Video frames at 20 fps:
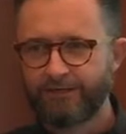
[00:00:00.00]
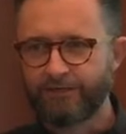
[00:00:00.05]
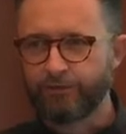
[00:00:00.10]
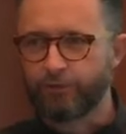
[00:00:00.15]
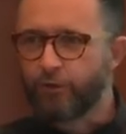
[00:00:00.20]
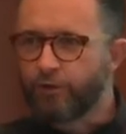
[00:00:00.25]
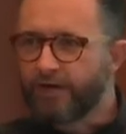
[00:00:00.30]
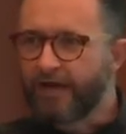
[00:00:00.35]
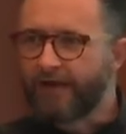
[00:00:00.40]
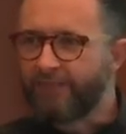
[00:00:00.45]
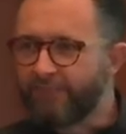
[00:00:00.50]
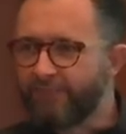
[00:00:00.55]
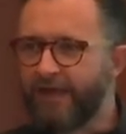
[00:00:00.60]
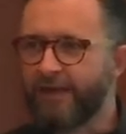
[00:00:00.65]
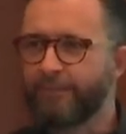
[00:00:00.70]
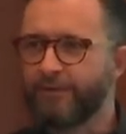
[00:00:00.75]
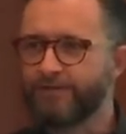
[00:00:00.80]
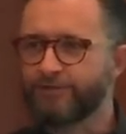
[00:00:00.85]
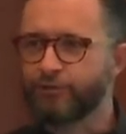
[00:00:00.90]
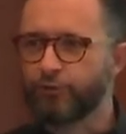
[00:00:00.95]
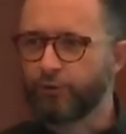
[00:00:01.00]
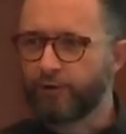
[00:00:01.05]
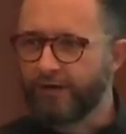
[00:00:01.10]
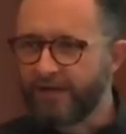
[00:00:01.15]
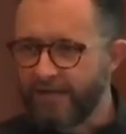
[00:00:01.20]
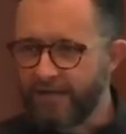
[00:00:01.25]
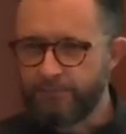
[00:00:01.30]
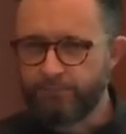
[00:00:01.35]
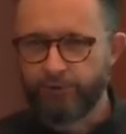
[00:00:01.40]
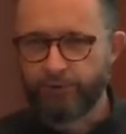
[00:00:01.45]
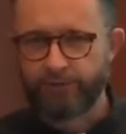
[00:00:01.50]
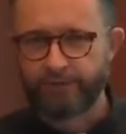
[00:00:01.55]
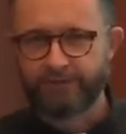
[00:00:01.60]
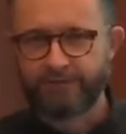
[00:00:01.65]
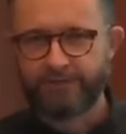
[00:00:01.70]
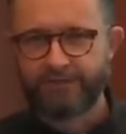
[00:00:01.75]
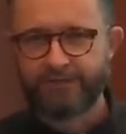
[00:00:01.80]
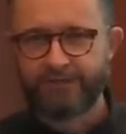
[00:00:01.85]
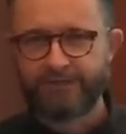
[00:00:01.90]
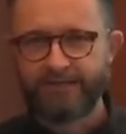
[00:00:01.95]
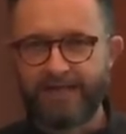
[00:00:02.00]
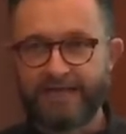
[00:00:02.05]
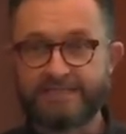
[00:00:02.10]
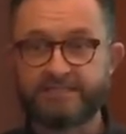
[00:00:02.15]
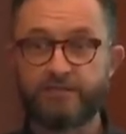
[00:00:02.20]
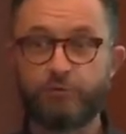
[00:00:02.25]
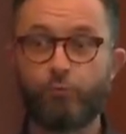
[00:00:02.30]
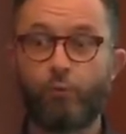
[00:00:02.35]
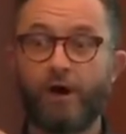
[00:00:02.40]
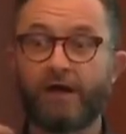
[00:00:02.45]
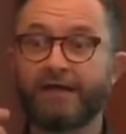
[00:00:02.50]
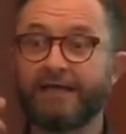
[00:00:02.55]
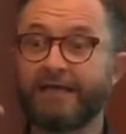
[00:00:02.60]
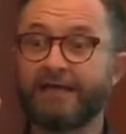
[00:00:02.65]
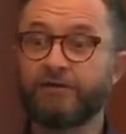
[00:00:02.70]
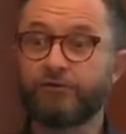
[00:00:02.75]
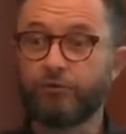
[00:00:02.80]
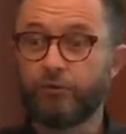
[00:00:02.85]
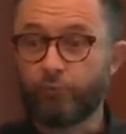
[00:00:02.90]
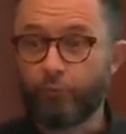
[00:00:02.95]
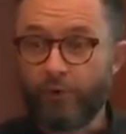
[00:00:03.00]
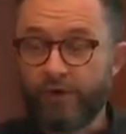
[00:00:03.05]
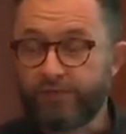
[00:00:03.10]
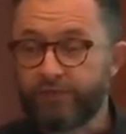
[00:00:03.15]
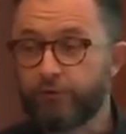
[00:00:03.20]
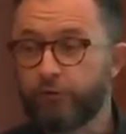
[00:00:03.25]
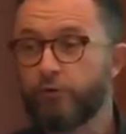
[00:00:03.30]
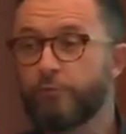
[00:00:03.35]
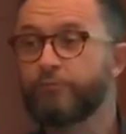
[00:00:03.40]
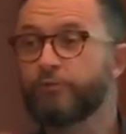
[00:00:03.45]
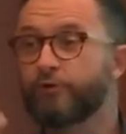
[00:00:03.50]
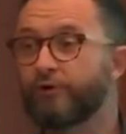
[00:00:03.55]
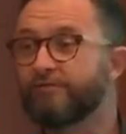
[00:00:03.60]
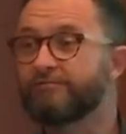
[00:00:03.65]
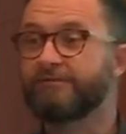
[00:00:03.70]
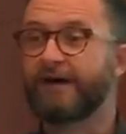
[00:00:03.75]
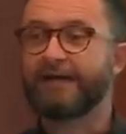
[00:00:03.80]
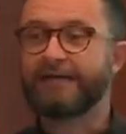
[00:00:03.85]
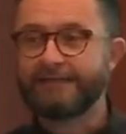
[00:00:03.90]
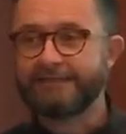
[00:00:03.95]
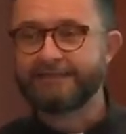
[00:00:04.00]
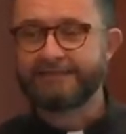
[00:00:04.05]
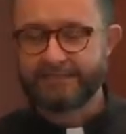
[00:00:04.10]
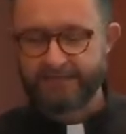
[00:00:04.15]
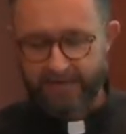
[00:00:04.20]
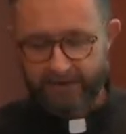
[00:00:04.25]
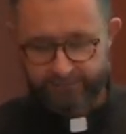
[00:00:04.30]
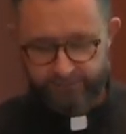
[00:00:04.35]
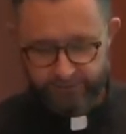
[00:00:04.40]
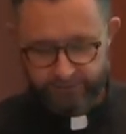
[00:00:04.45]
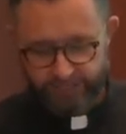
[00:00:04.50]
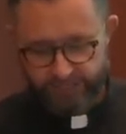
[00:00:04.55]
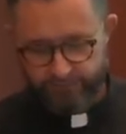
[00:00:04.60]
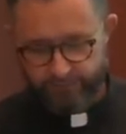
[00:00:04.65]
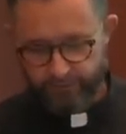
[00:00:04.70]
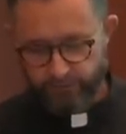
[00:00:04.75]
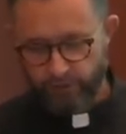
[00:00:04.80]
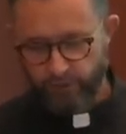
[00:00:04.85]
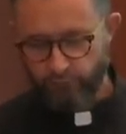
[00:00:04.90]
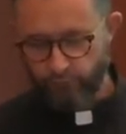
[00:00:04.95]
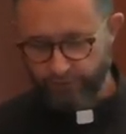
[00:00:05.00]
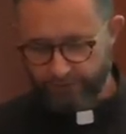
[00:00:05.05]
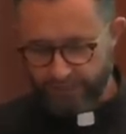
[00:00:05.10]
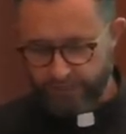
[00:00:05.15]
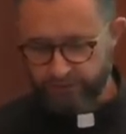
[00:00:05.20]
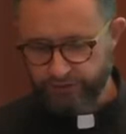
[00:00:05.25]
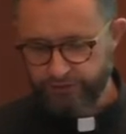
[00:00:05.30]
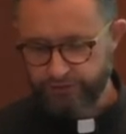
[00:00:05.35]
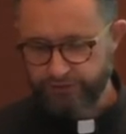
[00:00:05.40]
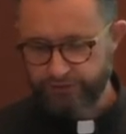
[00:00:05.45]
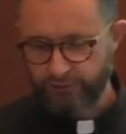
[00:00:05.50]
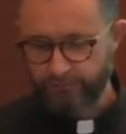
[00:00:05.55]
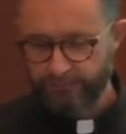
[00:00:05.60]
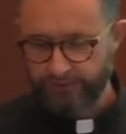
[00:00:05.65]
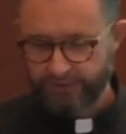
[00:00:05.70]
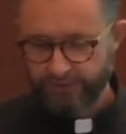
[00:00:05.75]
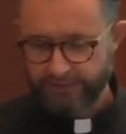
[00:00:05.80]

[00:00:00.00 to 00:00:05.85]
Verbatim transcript: Look at them as your neighbor as the one in, with whom you're invited into ever deeper relationship.